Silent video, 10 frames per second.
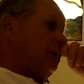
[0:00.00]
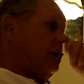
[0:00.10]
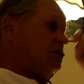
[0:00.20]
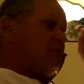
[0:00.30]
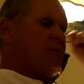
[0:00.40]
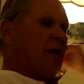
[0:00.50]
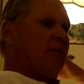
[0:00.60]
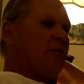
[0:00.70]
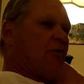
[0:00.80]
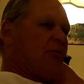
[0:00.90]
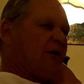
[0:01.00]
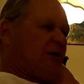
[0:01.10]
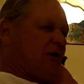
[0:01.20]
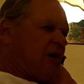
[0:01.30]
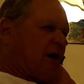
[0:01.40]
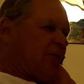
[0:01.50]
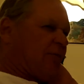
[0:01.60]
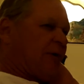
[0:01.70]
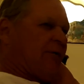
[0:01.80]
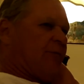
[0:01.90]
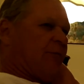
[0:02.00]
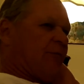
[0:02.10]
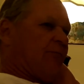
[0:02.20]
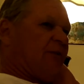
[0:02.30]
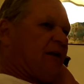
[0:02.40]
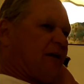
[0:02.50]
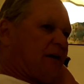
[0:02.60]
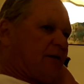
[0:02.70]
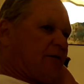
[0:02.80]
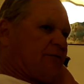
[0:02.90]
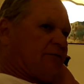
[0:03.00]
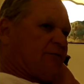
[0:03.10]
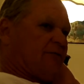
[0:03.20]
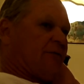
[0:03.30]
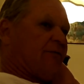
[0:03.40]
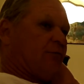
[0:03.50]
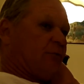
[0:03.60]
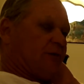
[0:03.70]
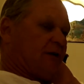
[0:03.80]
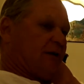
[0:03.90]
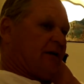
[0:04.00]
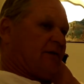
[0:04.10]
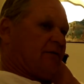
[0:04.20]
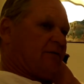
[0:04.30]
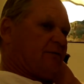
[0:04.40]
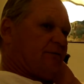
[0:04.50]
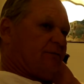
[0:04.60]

He's probably going to be in the operating room 10 hours to 14 hours.